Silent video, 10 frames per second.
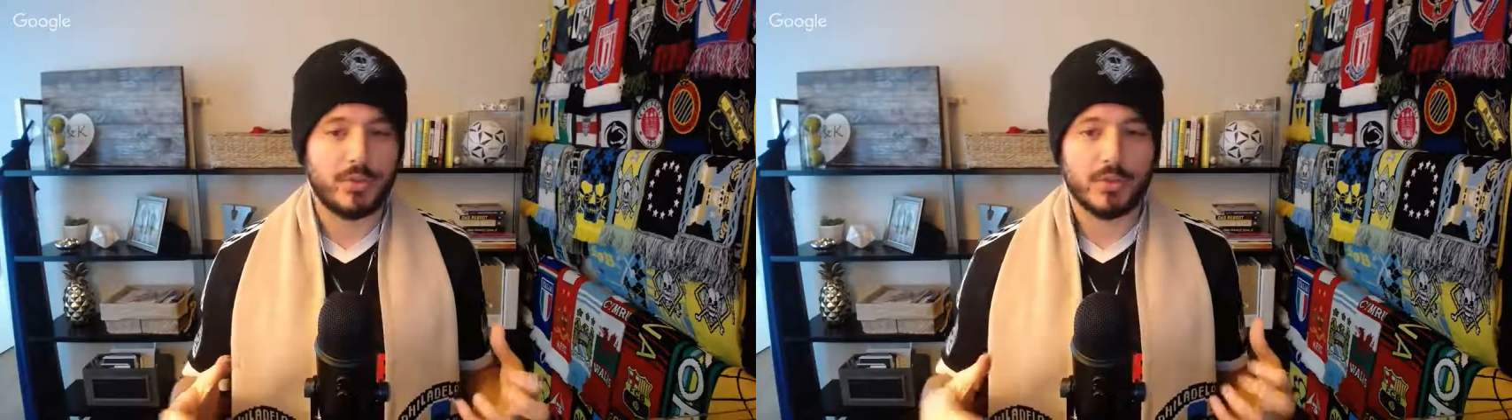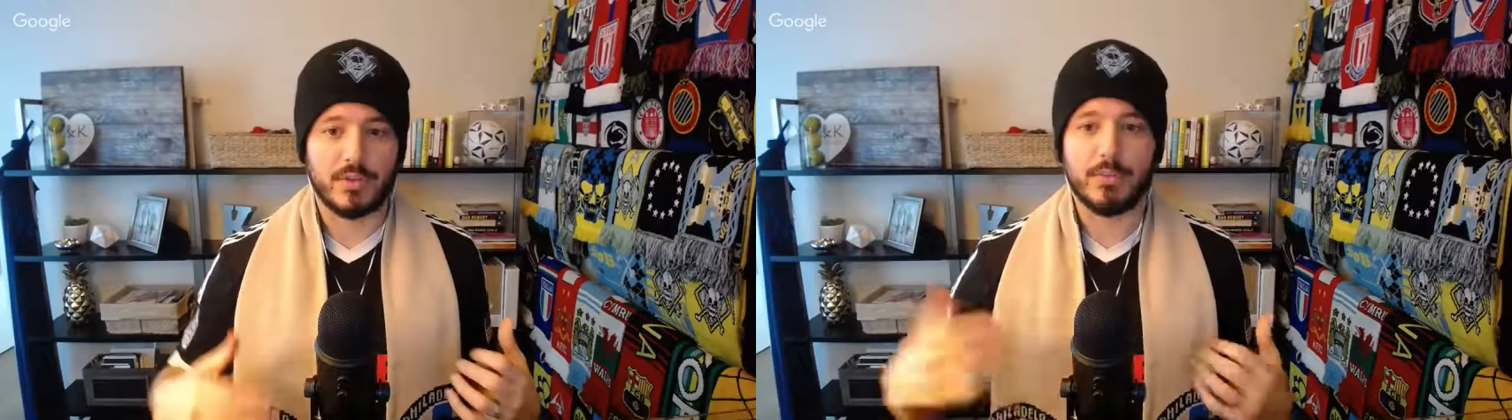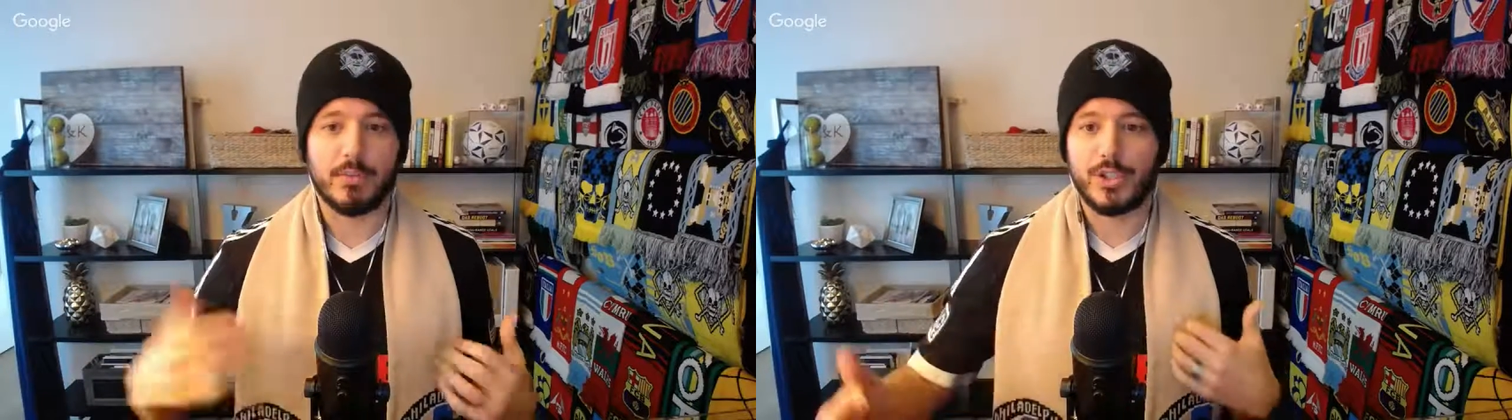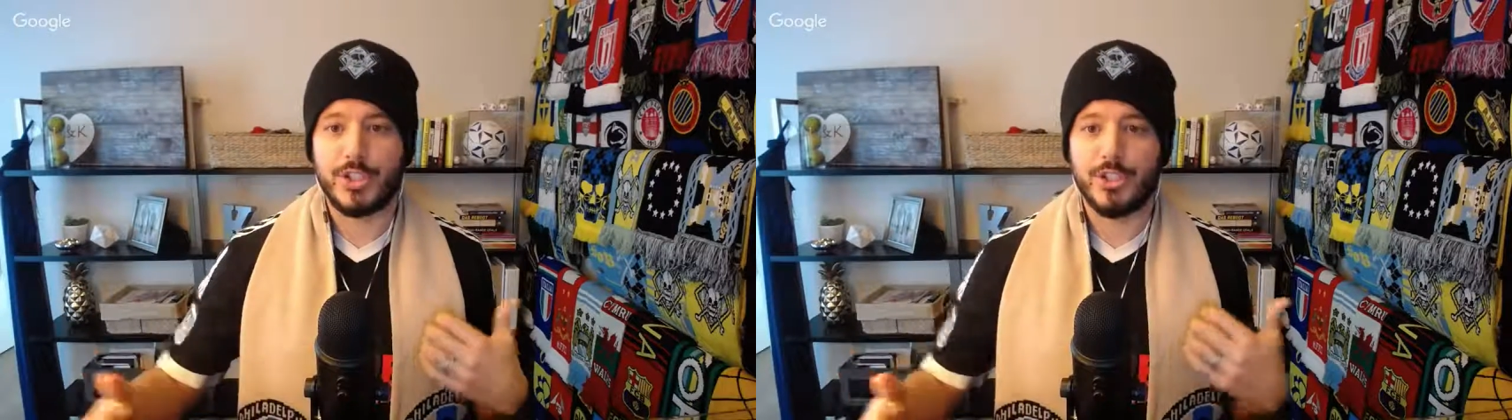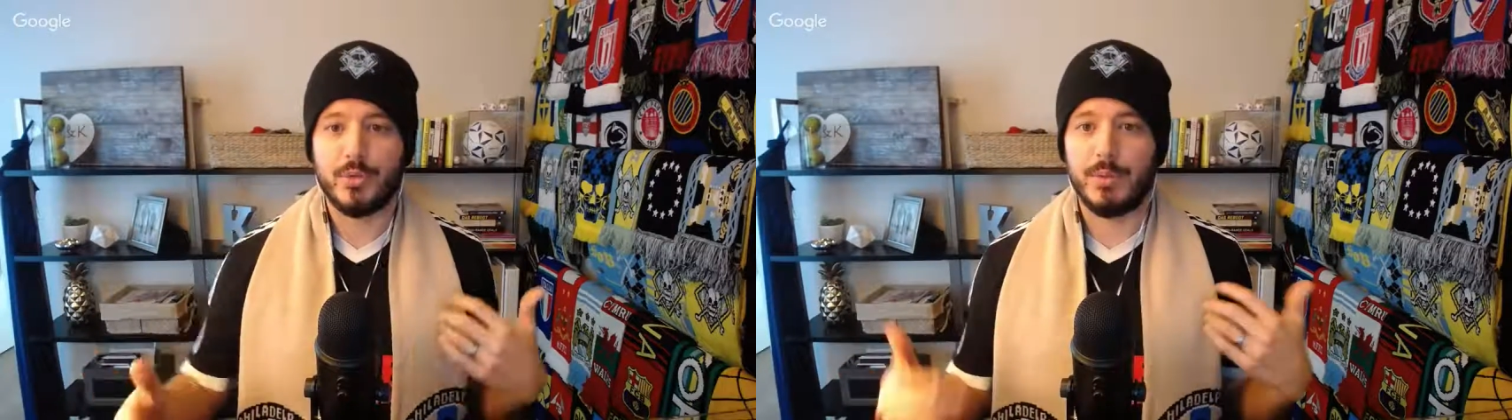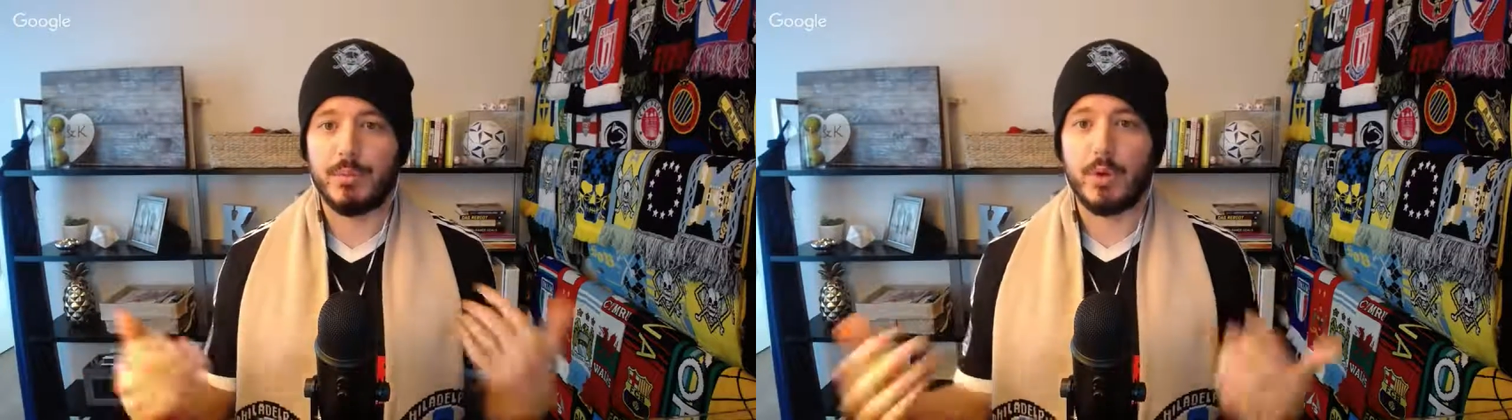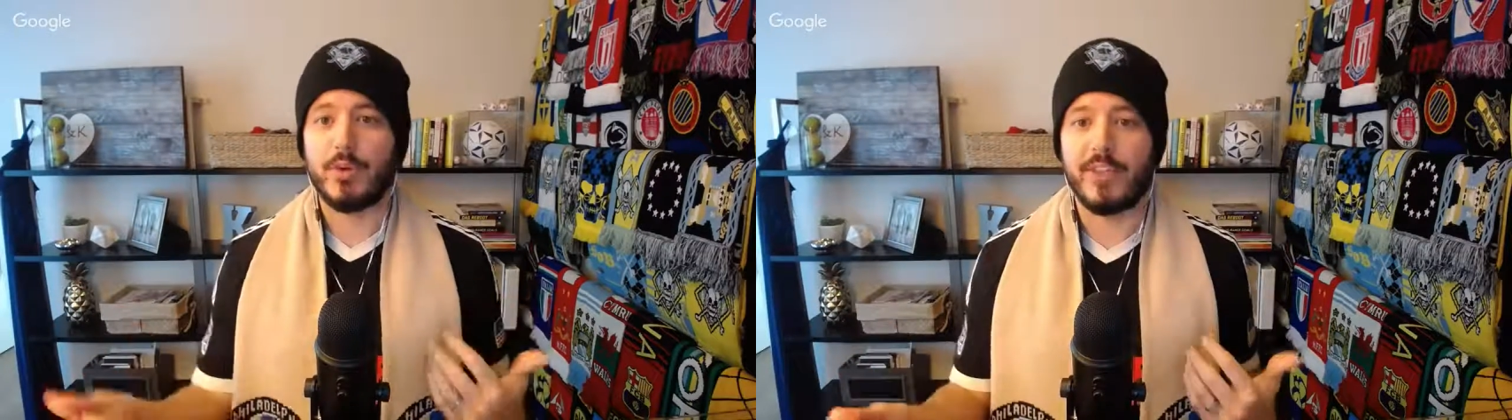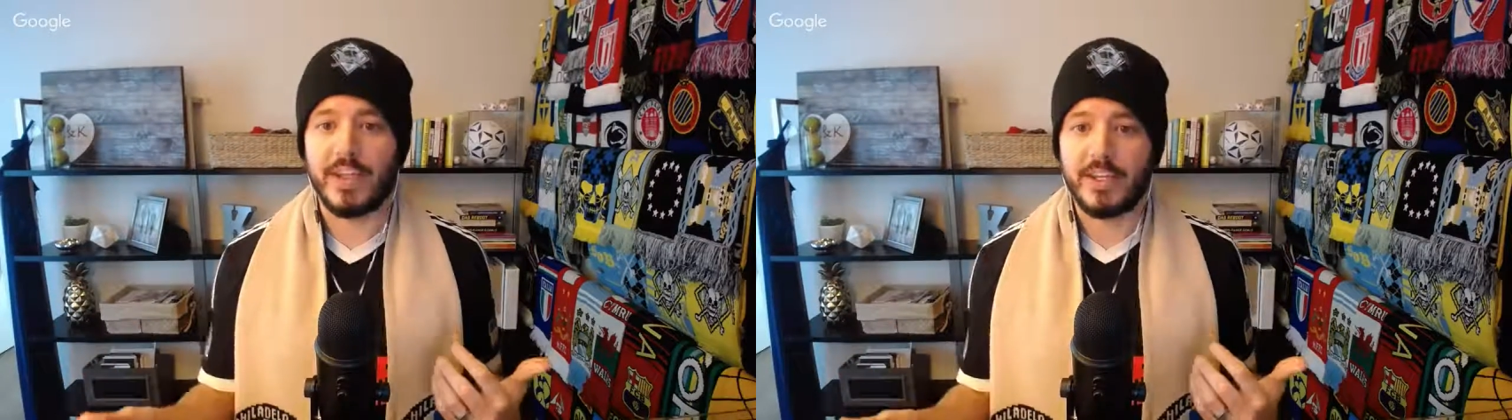sort of pushing you and
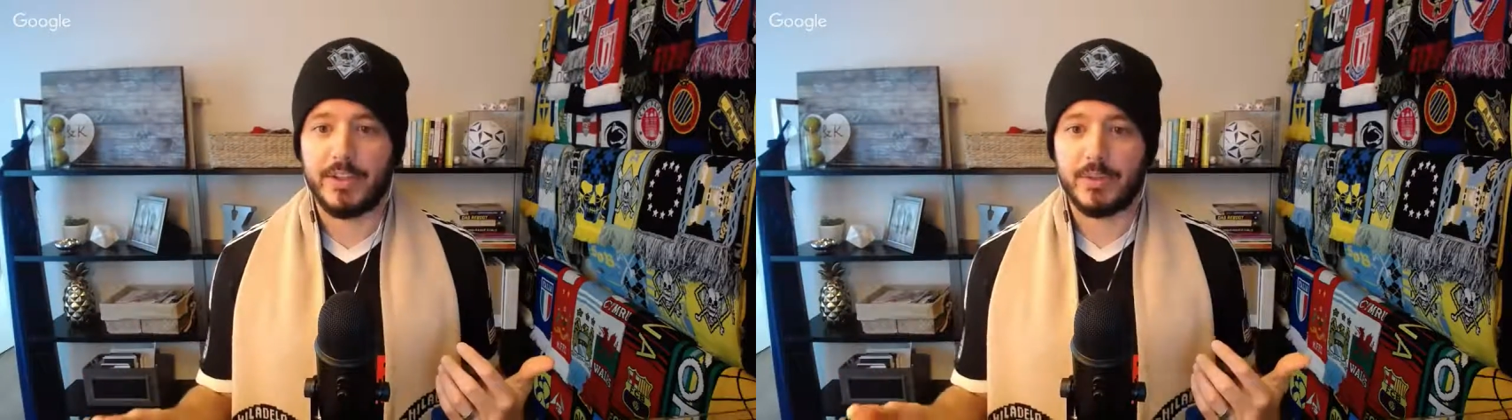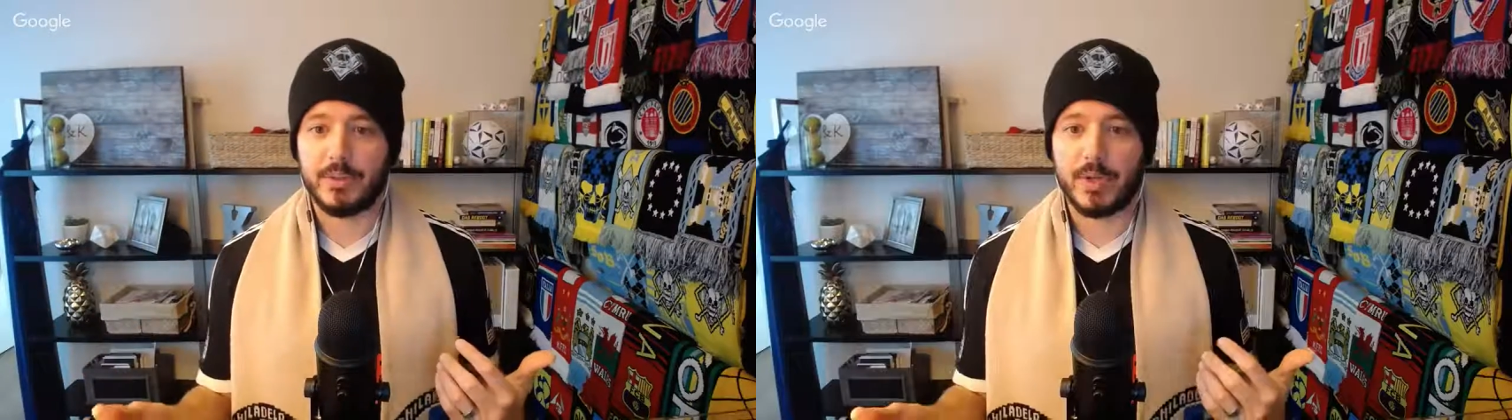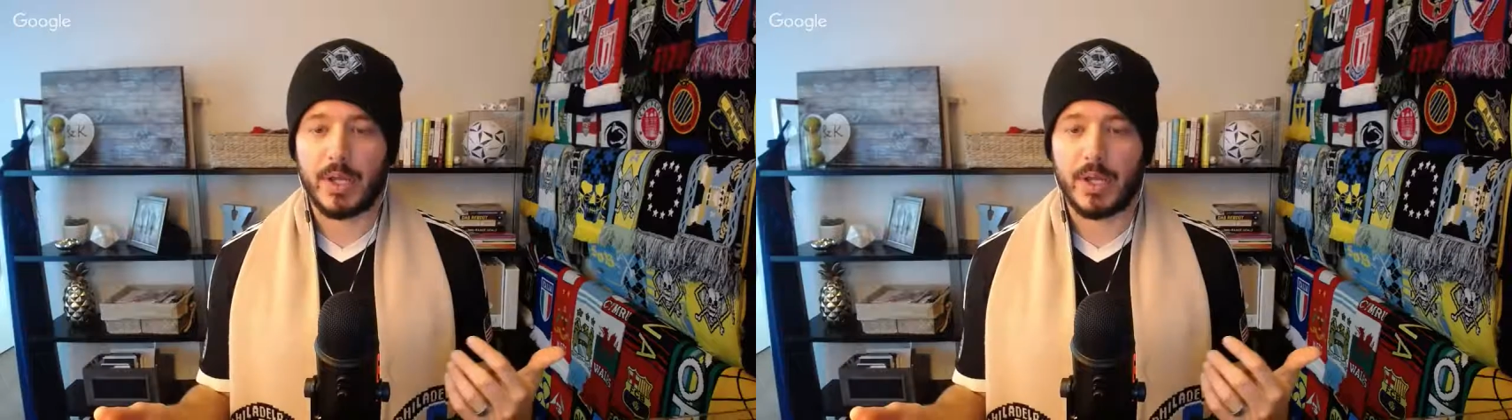motivating you.